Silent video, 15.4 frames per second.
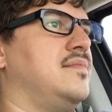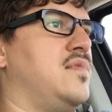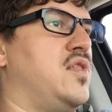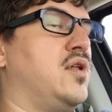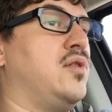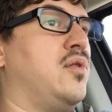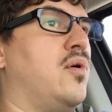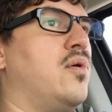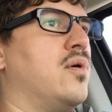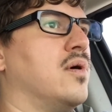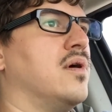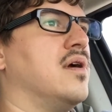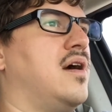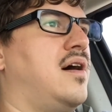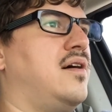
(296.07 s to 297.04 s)
the
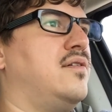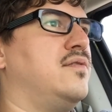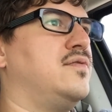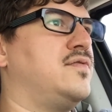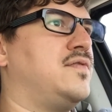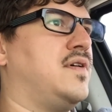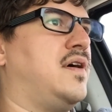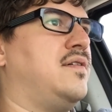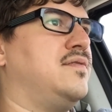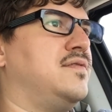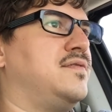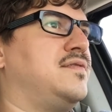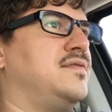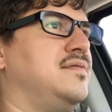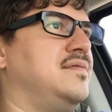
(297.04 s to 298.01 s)
lore
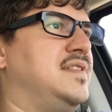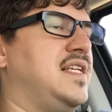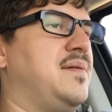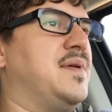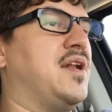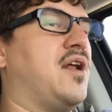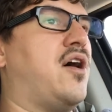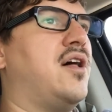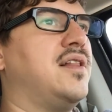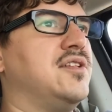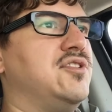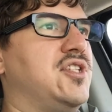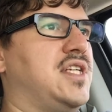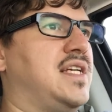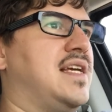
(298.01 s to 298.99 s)
of
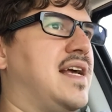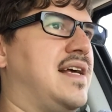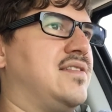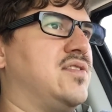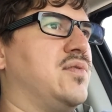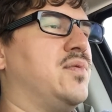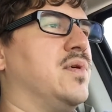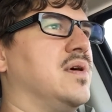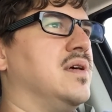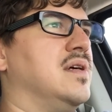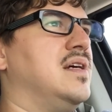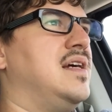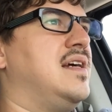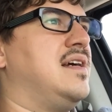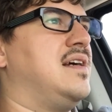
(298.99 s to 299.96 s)
demonology, as it were,
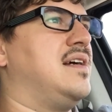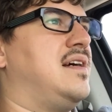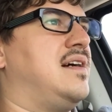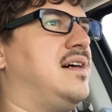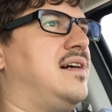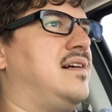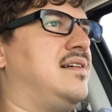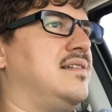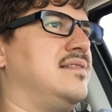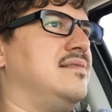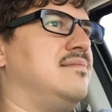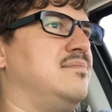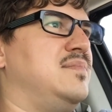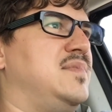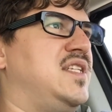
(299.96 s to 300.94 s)

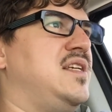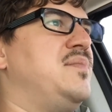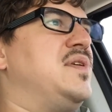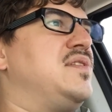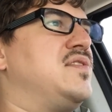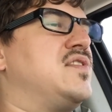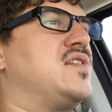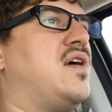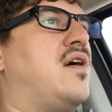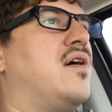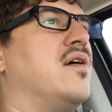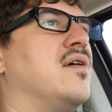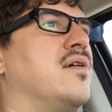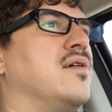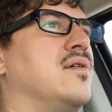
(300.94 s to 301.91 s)
Demons
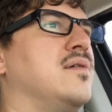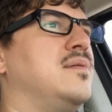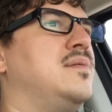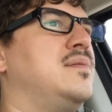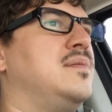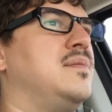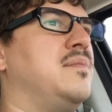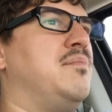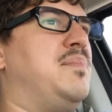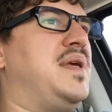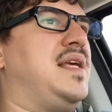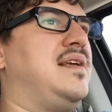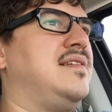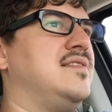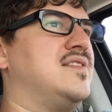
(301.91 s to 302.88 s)
are
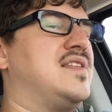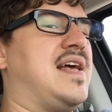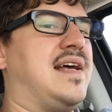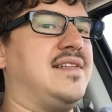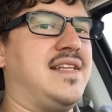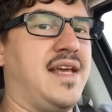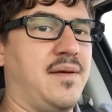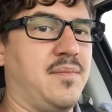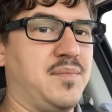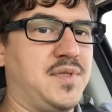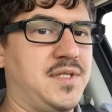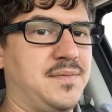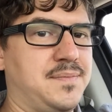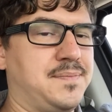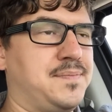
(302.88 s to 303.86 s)
beings that tempt.